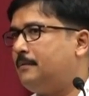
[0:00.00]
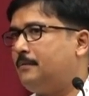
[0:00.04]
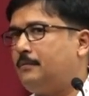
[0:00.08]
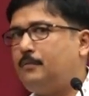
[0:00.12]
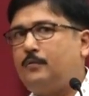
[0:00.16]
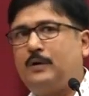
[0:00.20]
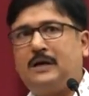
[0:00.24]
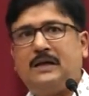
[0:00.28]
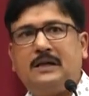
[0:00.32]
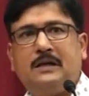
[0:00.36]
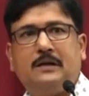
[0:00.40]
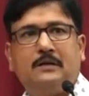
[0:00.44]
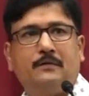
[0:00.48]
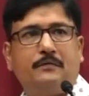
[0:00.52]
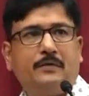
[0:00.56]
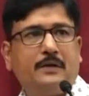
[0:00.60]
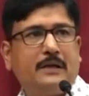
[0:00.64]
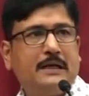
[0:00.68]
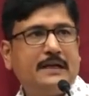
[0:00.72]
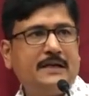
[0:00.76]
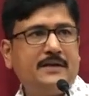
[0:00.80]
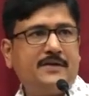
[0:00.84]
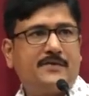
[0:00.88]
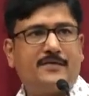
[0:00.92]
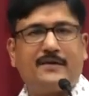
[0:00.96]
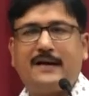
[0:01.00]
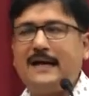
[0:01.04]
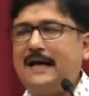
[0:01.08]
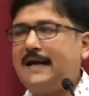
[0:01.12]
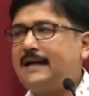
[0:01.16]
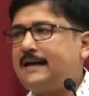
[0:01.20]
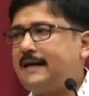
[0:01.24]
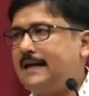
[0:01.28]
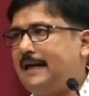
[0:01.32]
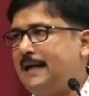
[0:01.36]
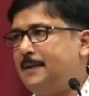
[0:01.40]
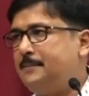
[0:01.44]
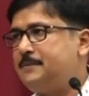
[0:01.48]
while we'll
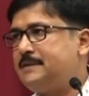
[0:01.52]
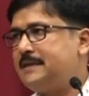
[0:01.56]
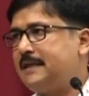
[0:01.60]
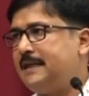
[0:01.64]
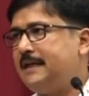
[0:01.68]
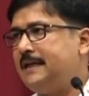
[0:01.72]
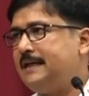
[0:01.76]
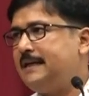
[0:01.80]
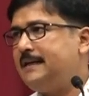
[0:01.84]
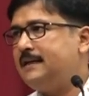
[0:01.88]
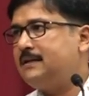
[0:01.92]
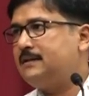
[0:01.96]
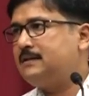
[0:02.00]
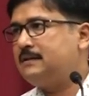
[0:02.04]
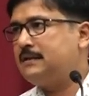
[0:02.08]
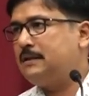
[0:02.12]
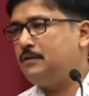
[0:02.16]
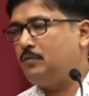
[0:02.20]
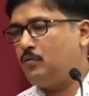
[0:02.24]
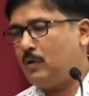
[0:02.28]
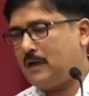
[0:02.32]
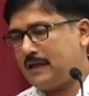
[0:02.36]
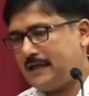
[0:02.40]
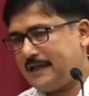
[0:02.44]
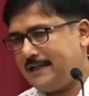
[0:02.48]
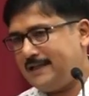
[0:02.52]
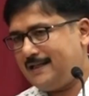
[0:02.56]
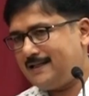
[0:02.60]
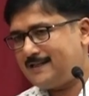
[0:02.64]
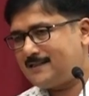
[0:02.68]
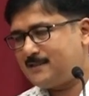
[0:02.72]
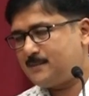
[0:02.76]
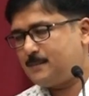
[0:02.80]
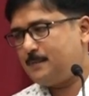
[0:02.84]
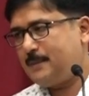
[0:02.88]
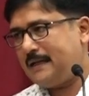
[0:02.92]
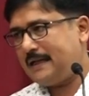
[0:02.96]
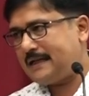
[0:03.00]
interact, I'm saying the what I
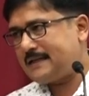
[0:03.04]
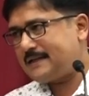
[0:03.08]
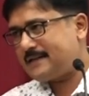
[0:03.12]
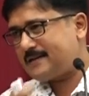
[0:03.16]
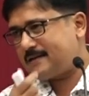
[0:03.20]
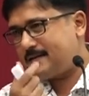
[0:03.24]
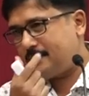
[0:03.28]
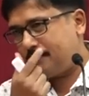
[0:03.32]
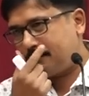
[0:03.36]
expect